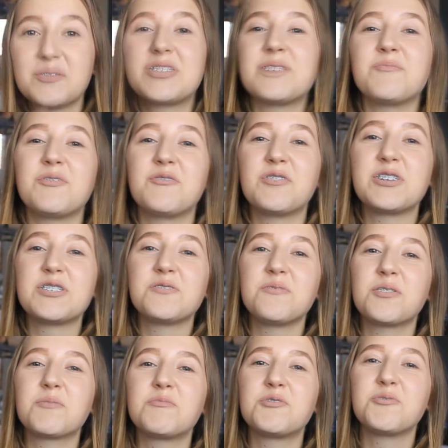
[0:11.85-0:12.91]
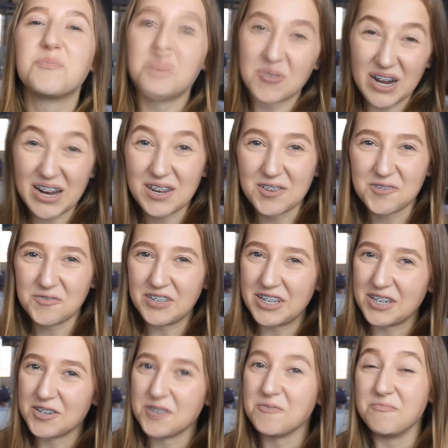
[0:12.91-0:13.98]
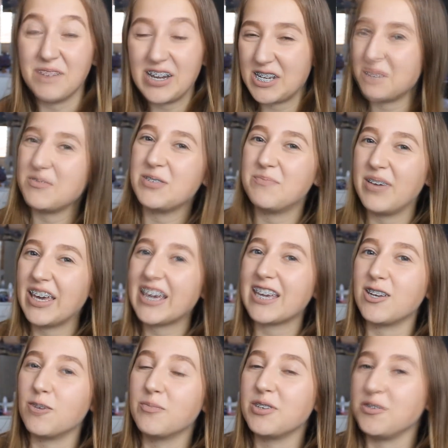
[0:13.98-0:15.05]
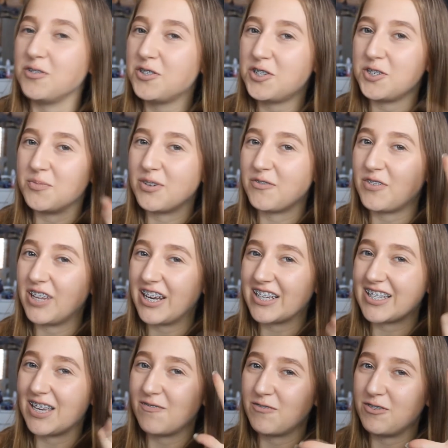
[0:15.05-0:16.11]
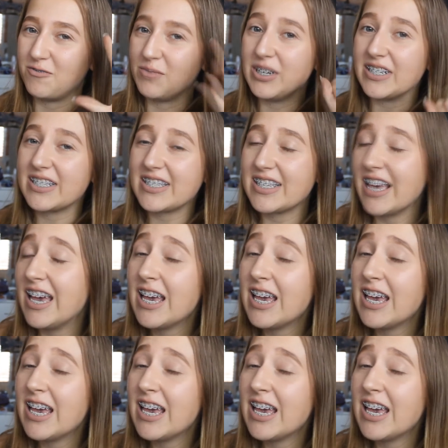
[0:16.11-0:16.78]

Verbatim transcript: What's up my friends, welcome to a brand new video. My name is Beck and I'll be a YouTuber for the next handful of minutes.